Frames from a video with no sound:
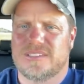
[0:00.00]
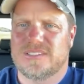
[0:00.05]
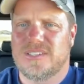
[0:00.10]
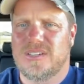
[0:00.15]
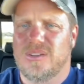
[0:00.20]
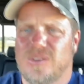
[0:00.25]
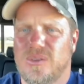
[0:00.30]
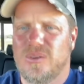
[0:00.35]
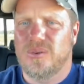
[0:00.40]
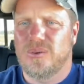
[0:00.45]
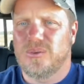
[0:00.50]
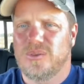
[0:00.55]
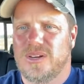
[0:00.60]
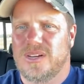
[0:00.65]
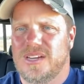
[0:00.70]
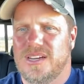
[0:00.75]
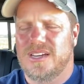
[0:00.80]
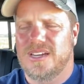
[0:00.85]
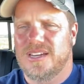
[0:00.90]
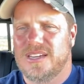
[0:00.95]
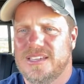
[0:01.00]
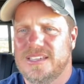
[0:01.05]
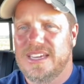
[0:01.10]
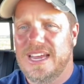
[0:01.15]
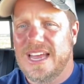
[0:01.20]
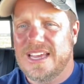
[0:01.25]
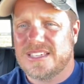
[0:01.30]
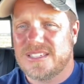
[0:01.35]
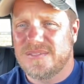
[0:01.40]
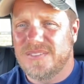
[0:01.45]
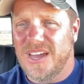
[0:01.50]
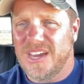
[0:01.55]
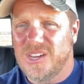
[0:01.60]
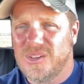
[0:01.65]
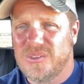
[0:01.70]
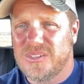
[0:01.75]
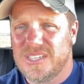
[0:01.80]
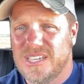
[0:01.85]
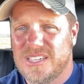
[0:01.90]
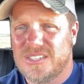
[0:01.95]
so, uh, yes,
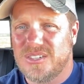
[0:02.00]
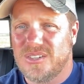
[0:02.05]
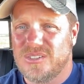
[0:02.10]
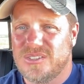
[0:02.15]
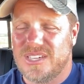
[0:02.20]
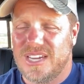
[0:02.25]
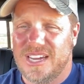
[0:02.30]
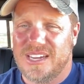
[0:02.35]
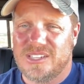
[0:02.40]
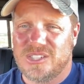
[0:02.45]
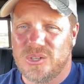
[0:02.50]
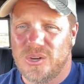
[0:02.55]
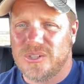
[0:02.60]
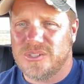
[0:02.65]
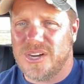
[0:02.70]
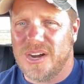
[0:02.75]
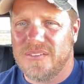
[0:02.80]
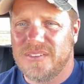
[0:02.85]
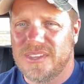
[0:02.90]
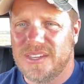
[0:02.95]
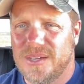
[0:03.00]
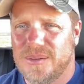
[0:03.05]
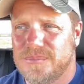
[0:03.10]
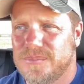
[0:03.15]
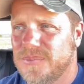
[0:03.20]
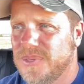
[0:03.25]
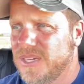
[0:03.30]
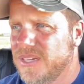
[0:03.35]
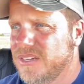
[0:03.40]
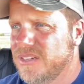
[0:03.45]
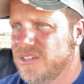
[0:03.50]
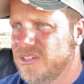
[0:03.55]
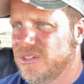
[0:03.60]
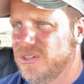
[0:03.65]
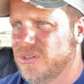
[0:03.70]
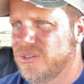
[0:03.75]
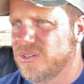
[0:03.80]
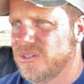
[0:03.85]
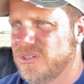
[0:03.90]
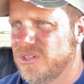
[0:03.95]
value in diesels. I enjoy driving them.
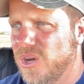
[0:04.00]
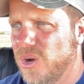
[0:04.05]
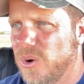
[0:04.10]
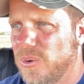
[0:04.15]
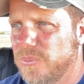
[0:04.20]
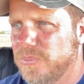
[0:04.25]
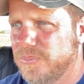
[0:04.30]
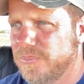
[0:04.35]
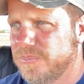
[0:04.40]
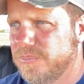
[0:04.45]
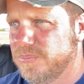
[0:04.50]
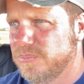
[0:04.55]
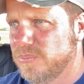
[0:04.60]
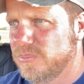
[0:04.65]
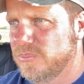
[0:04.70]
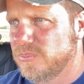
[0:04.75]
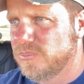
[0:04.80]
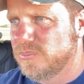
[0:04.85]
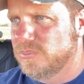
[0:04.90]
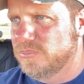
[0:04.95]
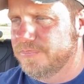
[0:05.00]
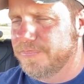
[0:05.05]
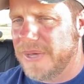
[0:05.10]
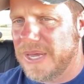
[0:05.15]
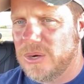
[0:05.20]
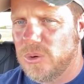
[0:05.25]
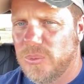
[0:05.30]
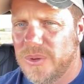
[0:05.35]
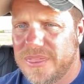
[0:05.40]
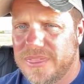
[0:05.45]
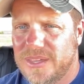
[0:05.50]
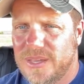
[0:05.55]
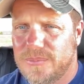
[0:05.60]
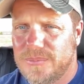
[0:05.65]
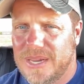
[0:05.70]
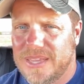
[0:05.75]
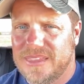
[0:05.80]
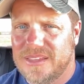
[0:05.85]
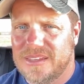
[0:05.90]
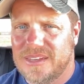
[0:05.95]
You can tow better with
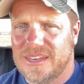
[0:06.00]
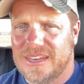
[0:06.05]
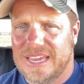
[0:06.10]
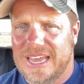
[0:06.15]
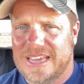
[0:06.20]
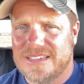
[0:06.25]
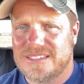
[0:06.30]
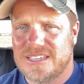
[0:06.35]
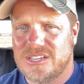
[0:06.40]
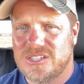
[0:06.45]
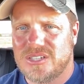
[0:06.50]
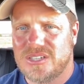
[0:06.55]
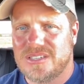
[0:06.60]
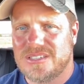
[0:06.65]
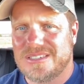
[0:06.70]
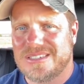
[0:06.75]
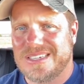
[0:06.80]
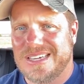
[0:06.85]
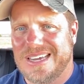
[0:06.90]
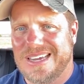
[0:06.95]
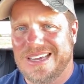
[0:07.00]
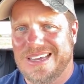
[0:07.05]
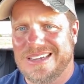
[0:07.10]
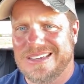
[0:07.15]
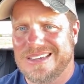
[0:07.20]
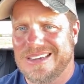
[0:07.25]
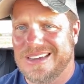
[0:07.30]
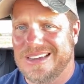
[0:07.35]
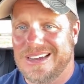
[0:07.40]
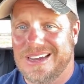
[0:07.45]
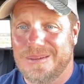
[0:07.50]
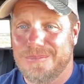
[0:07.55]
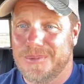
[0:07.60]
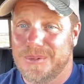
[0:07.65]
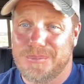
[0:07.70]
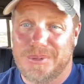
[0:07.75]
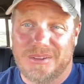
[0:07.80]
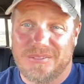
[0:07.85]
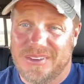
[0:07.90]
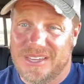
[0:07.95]
them, I think, than the gas engines. And yeah, I'm
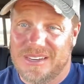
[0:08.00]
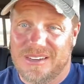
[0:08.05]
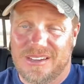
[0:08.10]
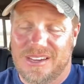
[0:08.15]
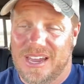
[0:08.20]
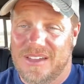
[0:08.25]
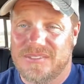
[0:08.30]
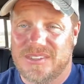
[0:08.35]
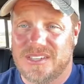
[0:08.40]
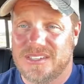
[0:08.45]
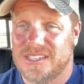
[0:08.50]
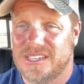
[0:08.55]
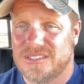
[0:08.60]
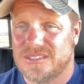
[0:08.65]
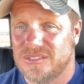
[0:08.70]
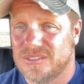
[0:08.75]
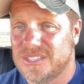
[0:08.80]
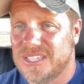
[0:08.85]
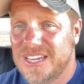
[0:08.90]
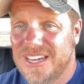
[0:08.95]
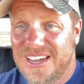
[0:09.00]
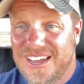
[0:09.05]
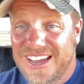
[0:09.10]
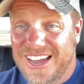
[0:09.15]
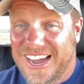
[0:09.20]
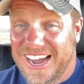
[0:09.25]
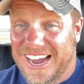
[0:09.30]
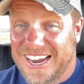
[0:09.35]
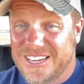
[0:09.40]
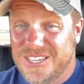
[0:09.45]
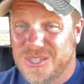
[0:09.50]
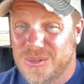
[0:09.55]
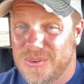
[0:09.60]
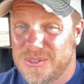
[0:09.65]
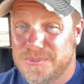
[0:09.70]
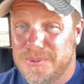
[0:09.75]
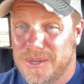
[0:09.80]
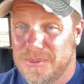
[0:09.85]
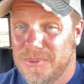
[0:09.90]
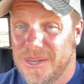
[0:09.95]
a big fan of the half-ton diesels. I just don't
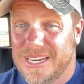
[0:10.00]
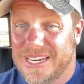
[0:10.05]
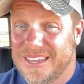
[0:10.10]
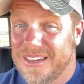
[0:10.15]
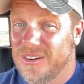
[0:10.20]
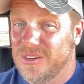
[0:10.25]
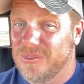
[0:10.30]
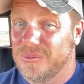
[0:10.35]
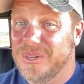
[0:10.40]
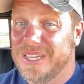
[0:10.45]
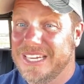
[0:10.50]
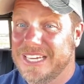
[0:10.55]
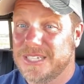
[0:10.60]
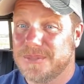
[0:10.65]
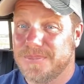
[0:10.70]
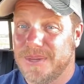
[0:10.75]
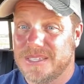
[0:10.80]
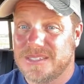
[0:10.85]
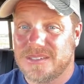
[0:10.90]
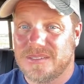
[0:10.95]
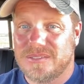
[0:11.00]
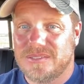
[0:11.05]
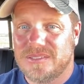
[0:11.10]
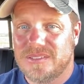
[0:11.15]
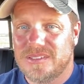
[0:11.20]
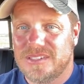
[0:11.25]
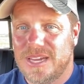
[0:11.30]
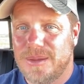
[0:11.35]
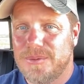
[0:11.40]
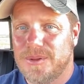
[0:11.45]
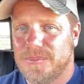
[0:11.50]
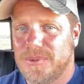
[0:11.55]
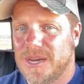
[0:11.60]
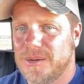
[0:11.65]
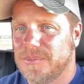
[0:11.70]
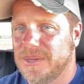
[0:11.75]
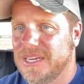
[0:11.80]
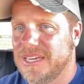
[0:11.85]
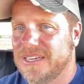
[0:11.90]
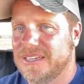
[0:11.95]
want to spend the money. They're really expensive. Name of the
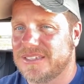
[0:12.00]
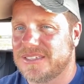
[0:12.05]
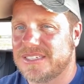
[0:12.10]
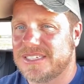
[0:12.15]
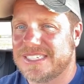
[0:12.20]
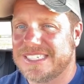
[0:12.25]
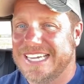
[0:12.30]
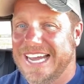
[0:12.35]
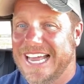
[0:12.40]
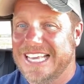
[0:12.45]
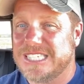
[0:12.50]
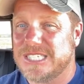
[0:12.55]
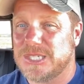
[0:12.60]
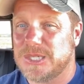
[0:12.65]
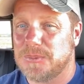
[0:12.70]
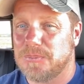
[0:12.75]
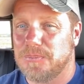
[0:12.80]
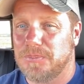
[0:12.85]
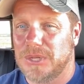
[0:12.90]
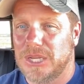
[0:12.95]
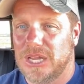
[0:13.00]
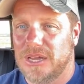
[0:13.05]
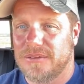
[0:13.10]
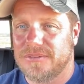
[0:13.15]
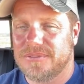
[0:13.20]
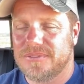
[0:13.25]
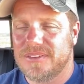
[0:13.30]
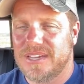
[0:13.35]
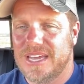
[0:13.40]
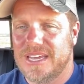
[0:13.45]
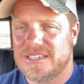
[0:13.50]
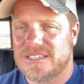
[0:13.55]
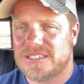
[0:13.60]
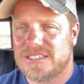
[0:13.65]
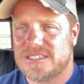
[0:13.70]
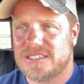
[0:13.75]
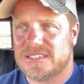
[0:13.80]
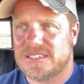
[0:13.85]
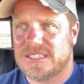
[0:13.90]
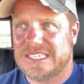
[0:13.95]
monument is Scott's Bluff. S
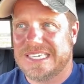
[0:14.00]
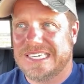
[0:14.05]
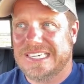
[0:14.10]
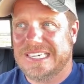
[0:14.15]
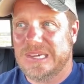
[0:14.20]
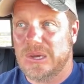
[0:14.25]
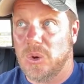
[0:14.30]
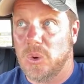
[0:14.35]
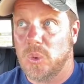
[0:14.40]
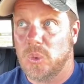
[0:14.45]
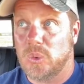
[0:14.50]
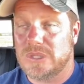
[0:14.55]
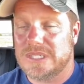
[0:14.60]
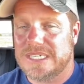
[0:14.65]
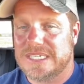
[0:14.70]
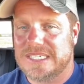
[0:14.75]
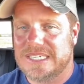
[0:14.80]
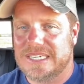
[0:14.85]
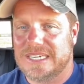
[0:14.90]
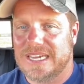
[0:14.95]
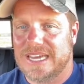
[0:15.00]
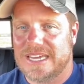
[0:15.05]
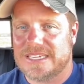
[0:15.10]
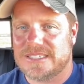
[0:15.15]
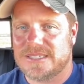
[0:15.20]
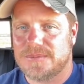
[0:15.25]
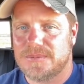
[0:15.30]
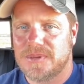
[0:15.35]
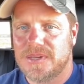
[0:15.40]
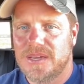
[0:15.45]
C O T T S